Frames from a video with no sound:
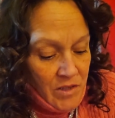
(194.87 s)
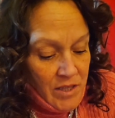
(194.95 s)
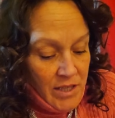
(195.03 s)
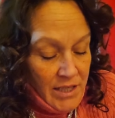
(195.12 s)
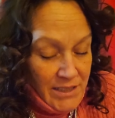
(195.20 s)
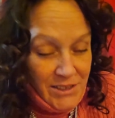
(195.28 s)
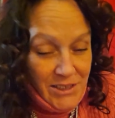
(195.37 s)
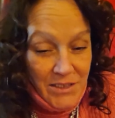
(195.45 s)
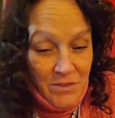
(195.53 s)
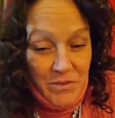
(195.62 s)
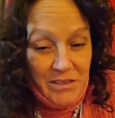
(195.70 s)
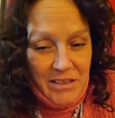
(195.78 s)
it just
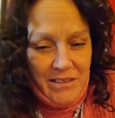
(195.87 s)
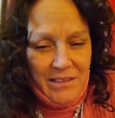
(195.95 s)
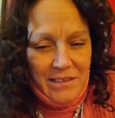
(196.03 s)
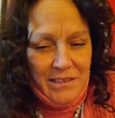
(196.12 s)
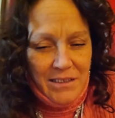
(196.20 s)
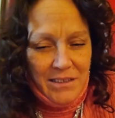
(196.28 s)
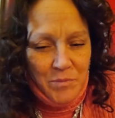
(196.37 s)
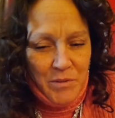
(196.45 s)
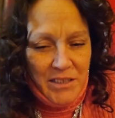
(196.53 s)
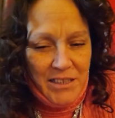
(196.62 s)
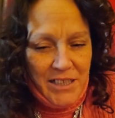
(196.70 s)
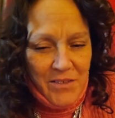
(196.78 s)
wasn't good. Let's put it
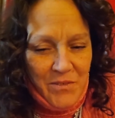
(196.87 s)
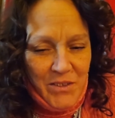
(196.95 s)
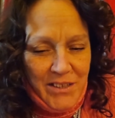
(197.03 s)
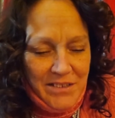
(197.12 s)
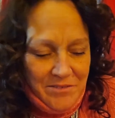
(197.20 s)
that way.